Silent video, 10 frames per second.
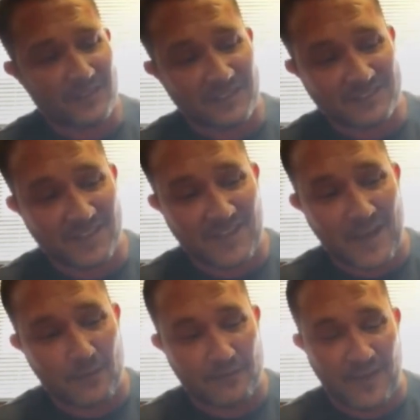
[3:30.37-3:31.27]

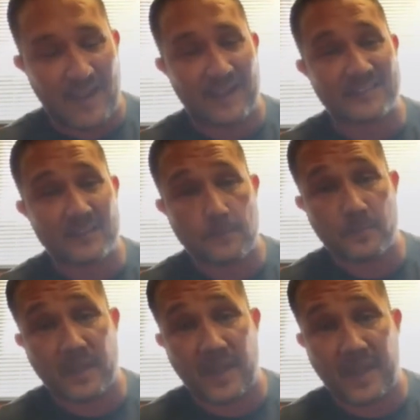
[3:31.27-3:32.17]
16-hour fast,
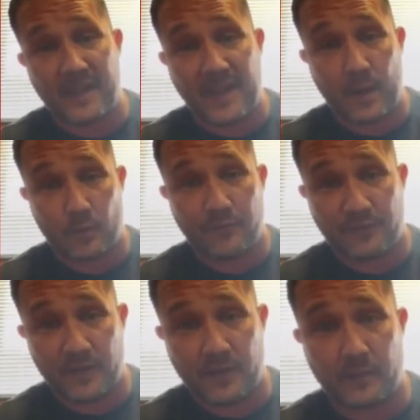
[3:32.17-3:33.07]
8-hour
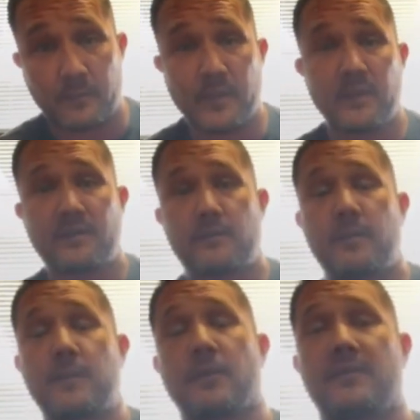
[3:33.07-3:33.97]
feed.
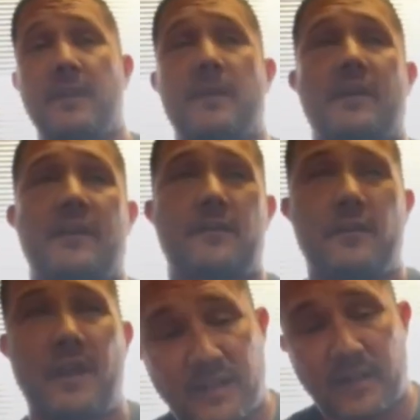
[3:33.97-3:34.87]
People typically
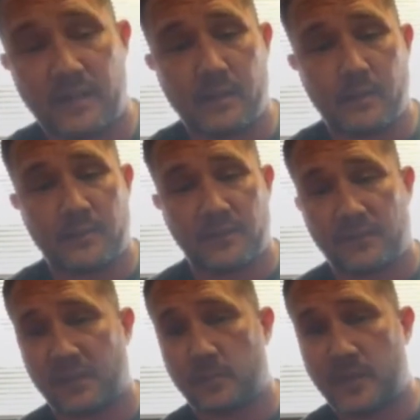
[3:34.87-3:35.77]
do 10 a.m. to
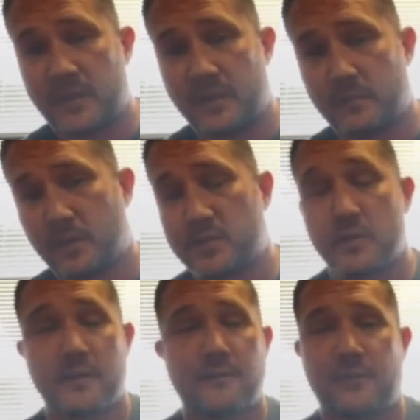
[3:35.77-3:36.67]
6 p.m., but
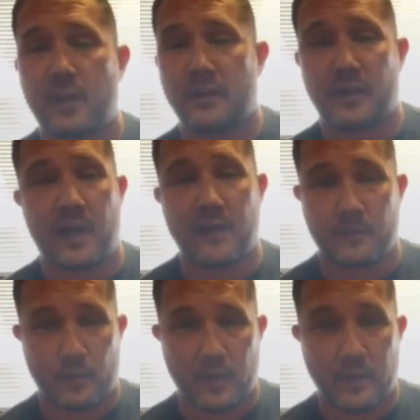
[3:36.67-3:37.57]
you can float it
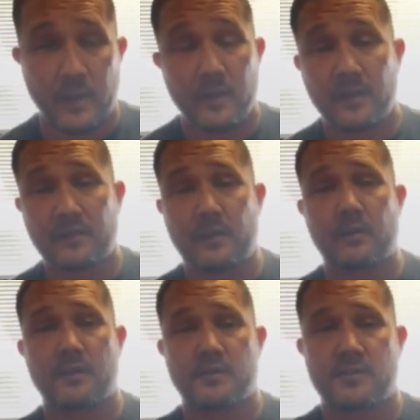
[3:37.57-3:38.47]
either way, as
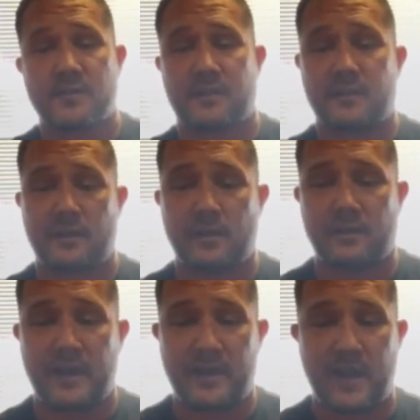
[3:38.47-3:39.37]
long as you stick to
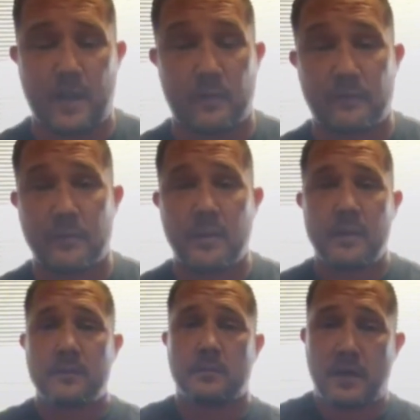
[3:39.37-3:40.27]
those 8 hours.
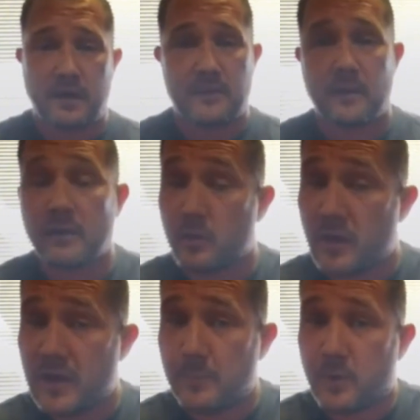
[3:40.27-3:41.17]
But the only
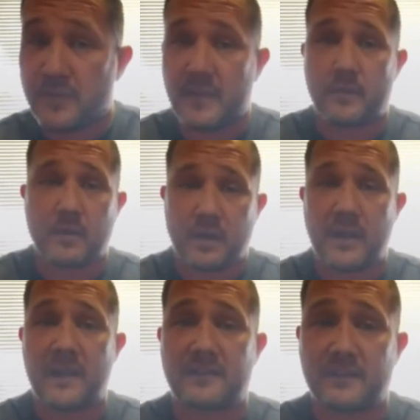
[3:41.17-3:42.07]
way I put that on
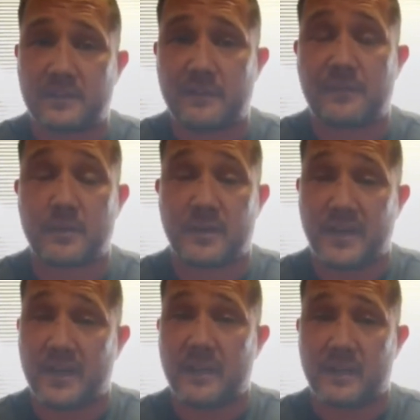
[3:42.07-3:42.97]
clients is if they're
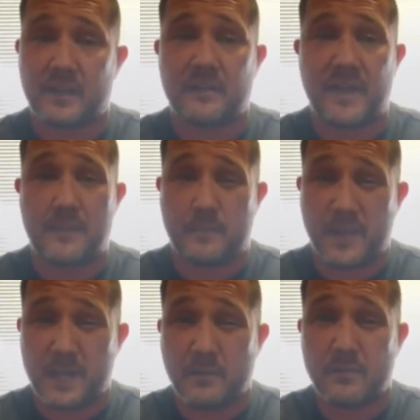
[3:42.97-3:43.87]
getting in that
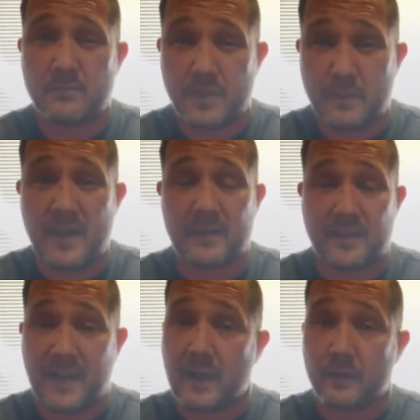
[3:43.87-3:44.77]
minimum amount
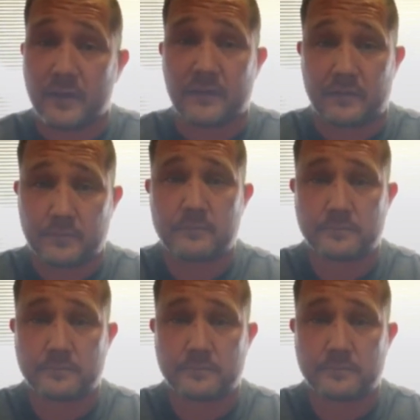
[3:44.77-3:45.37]
of calories.